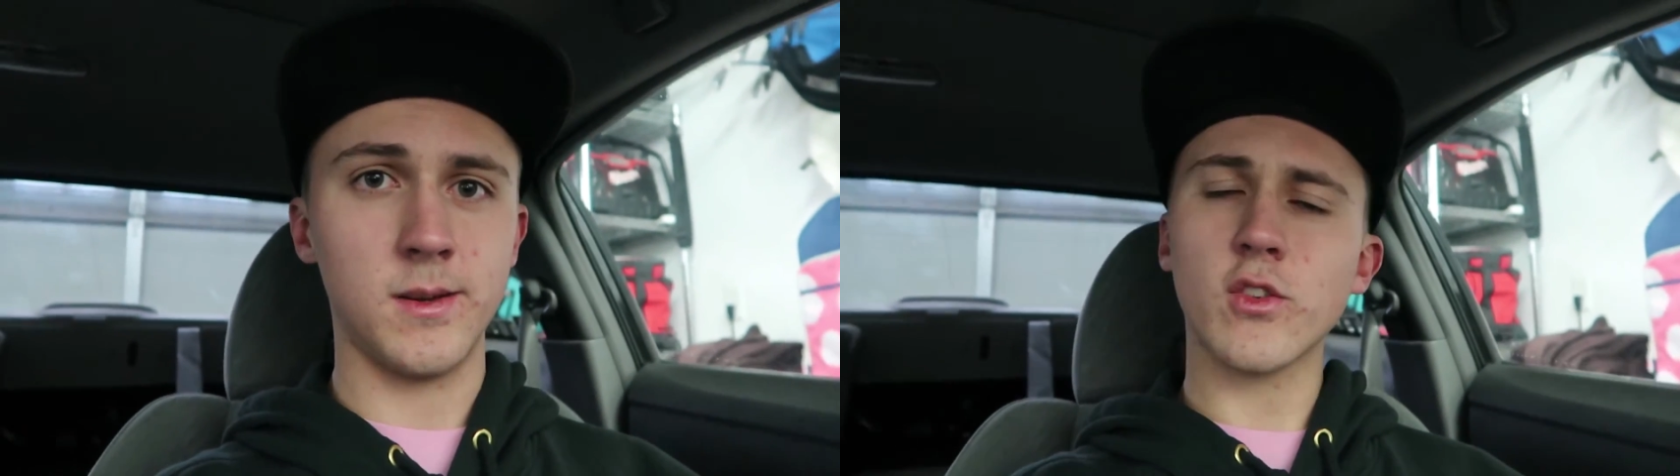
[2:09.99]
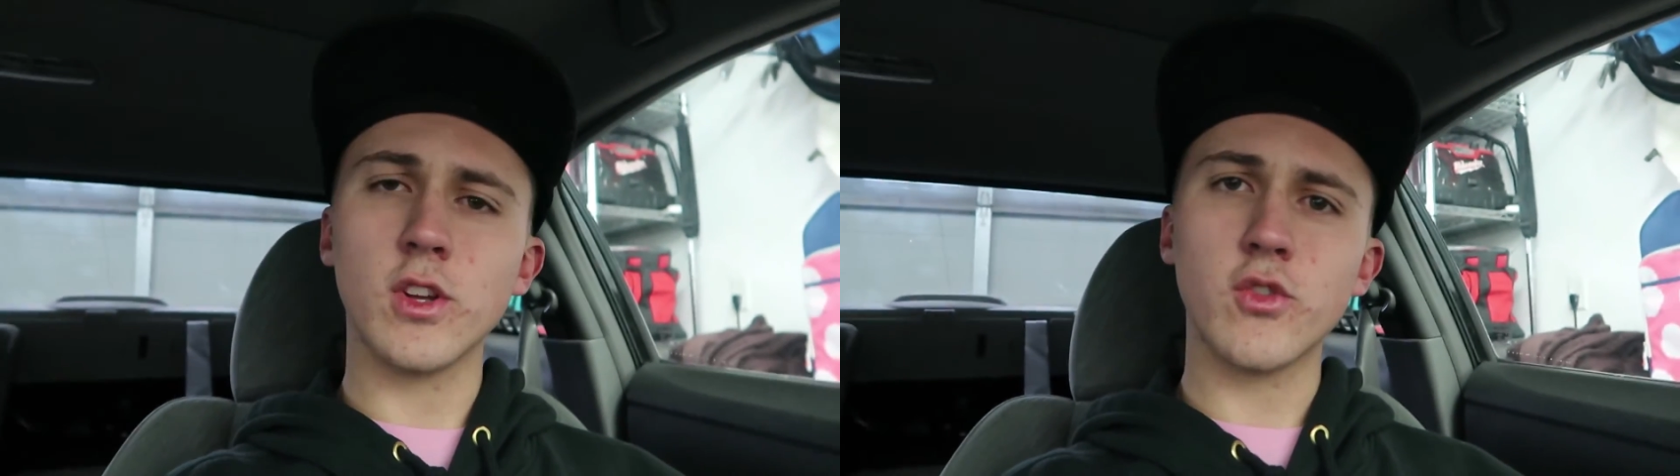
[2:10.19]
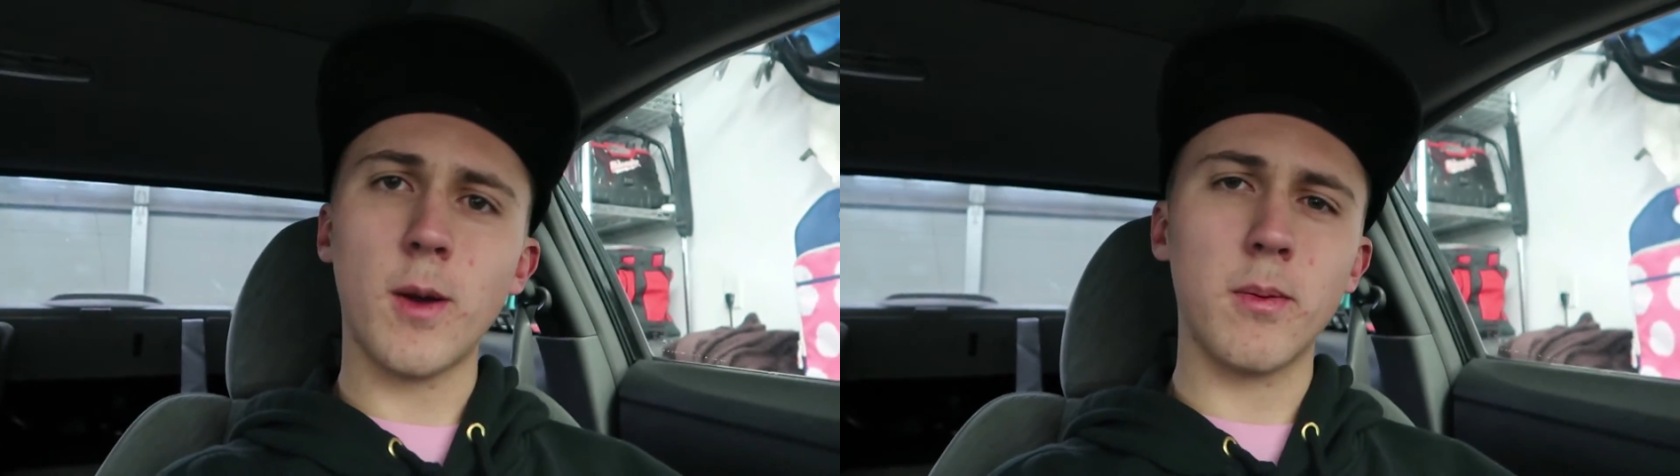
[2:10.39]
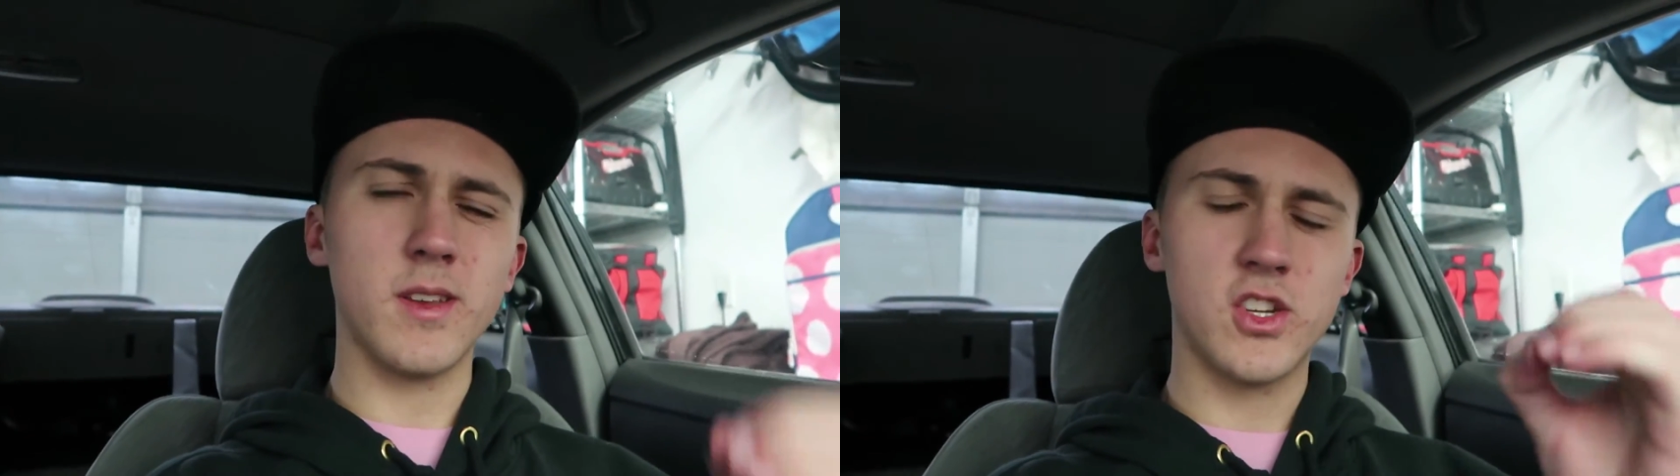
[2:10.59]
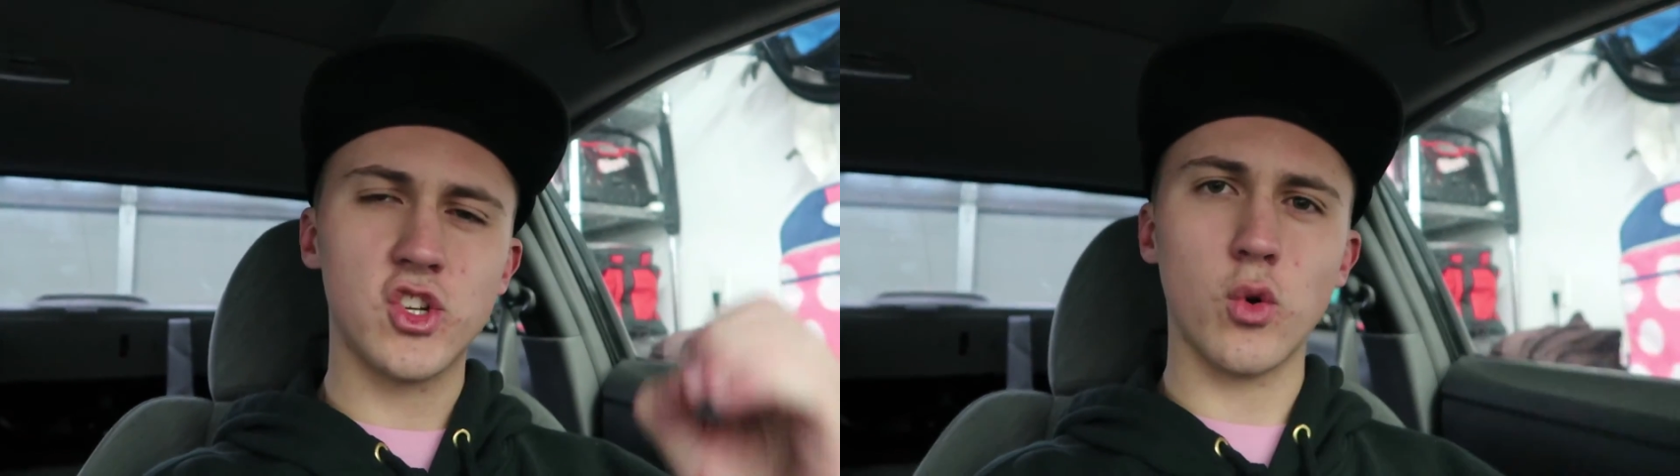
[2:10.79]
That's going to wrap up
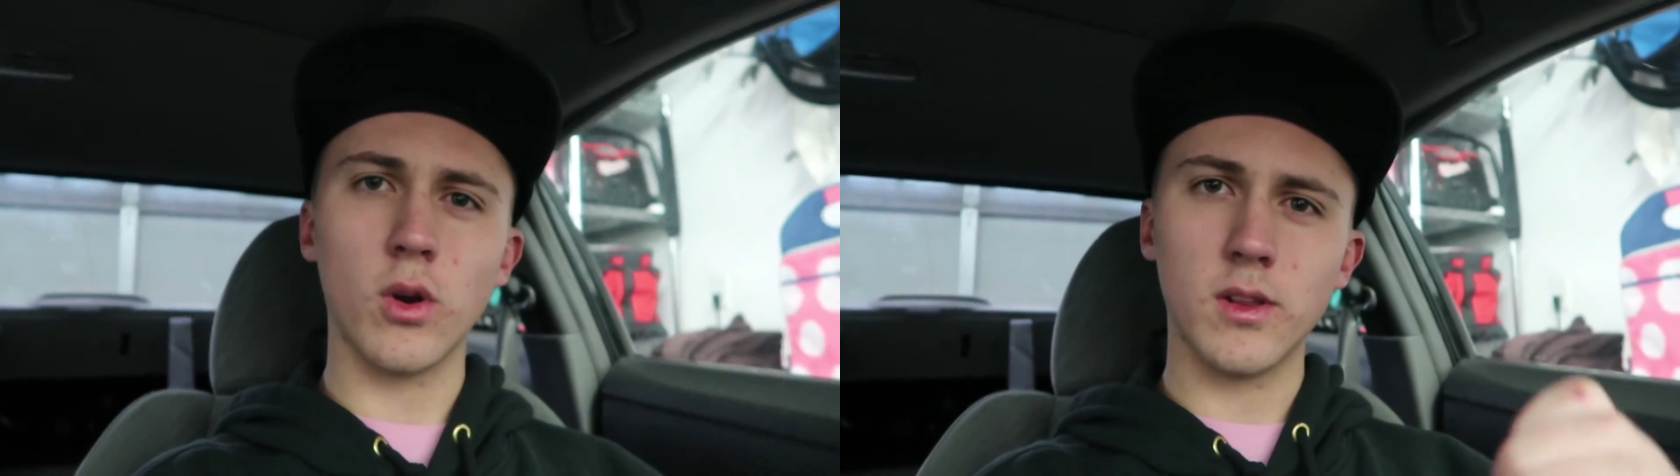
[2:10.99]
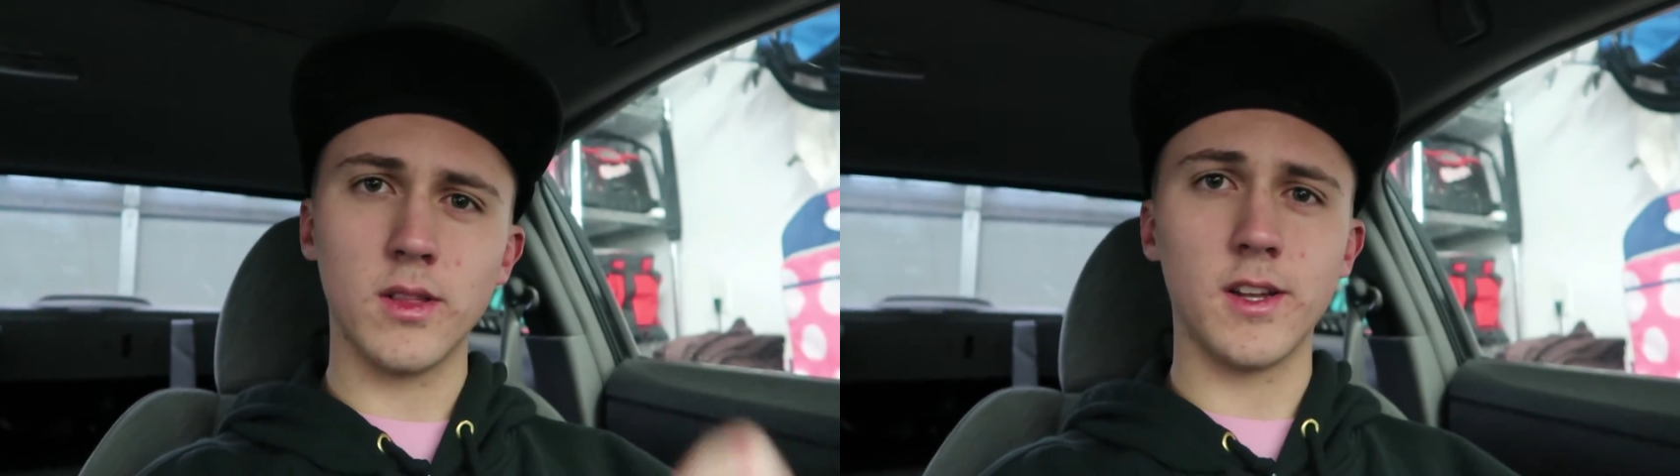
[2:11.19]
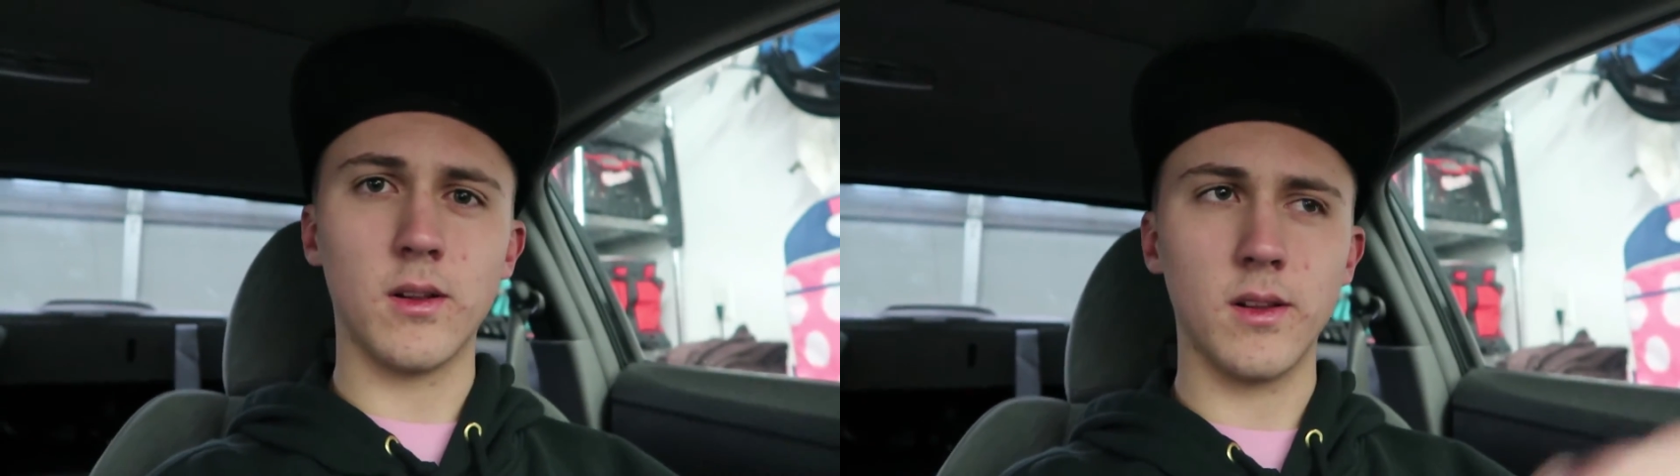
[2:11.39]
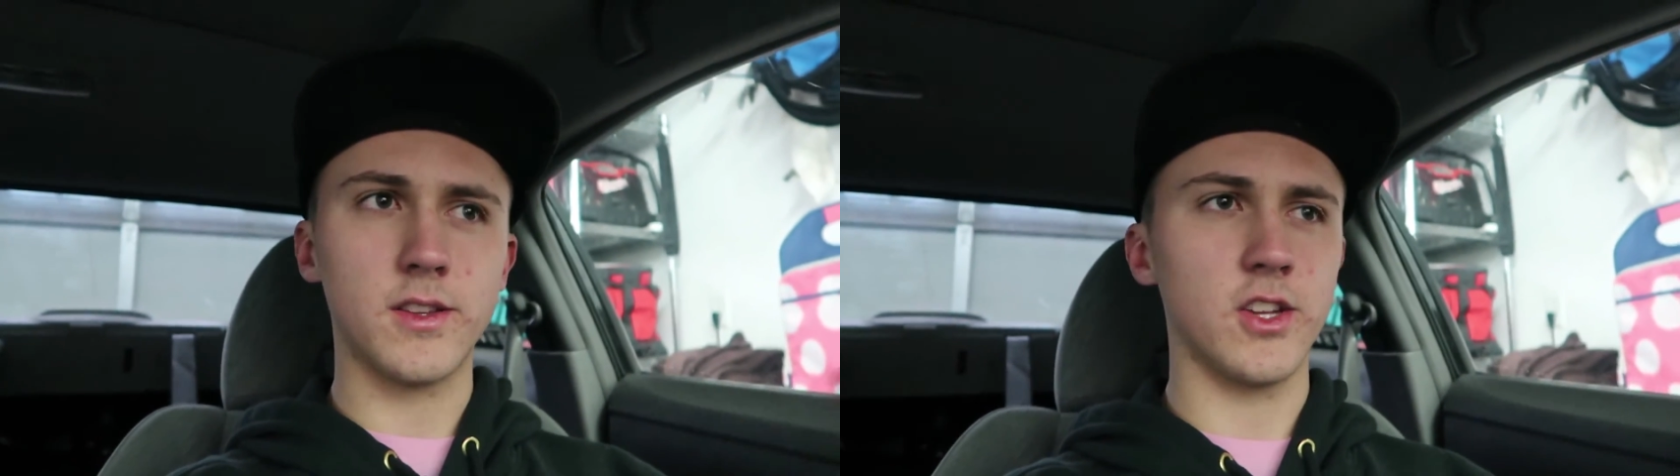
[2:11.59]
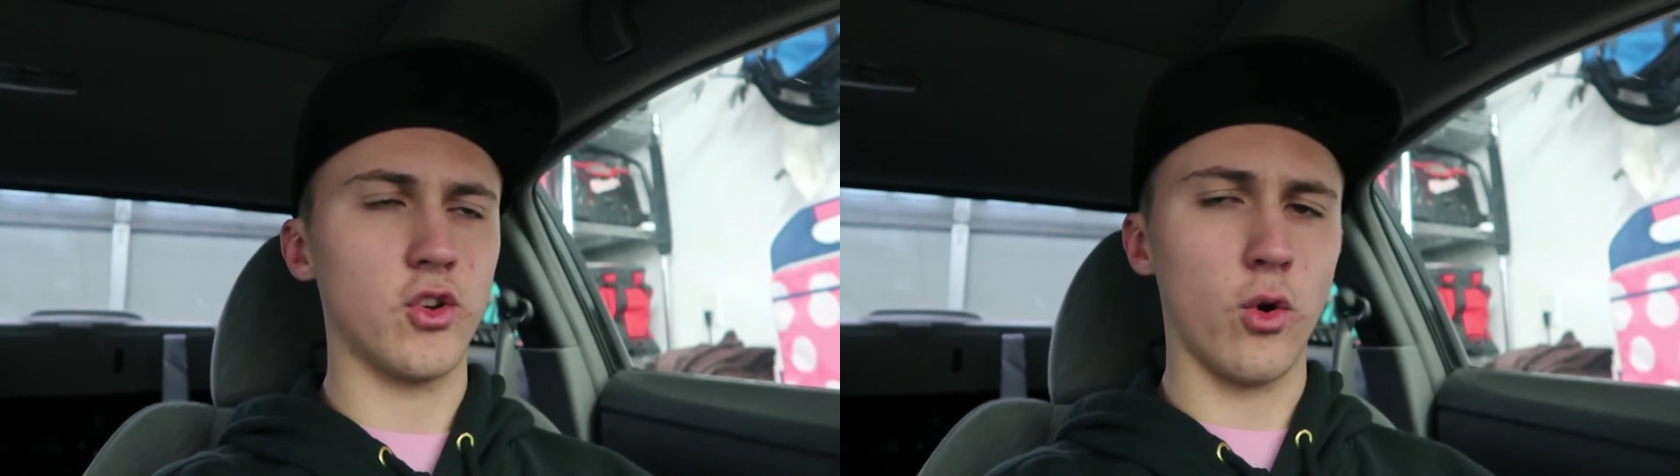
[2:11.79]
this short little
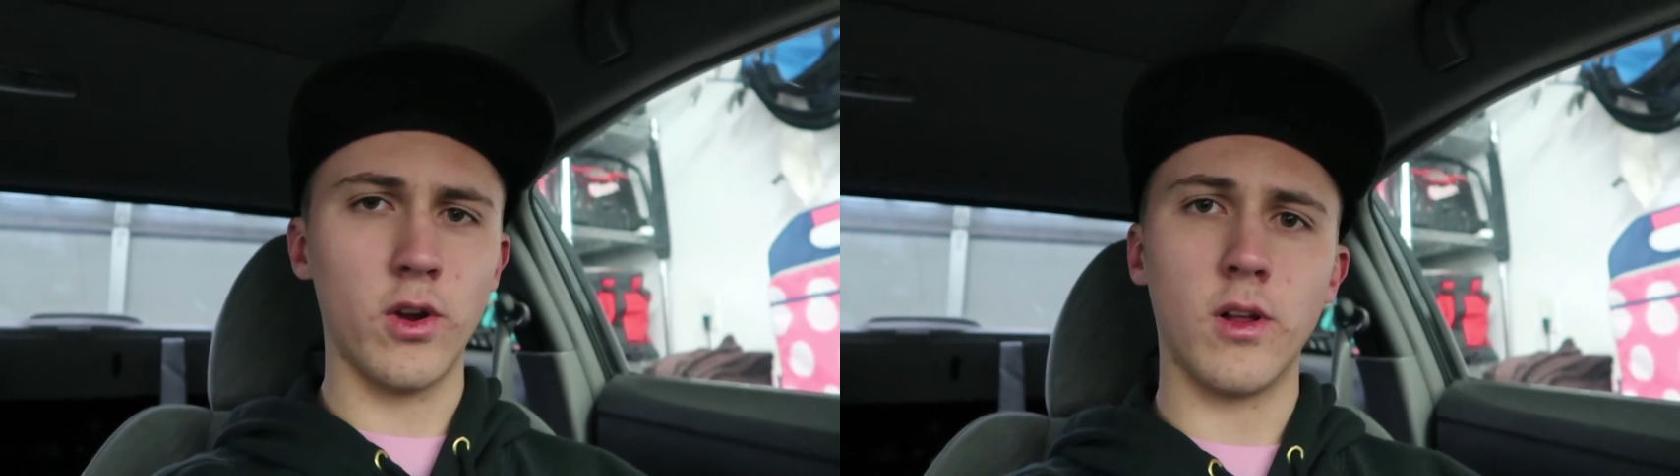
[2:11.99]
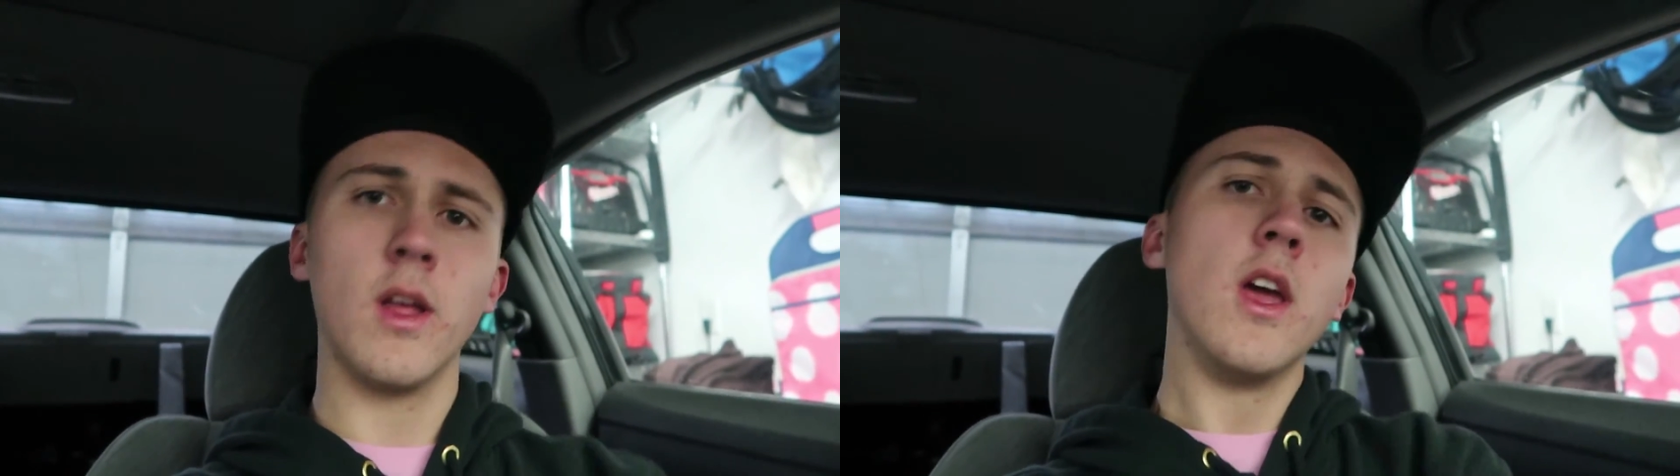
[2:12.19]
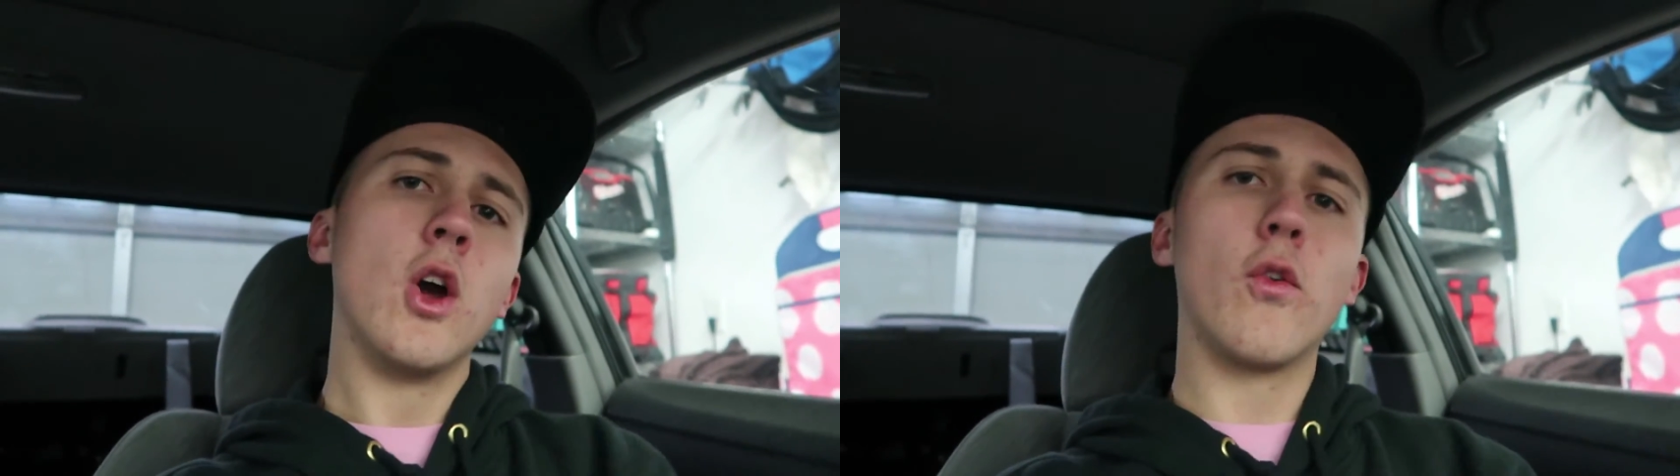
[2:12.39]
tutorial.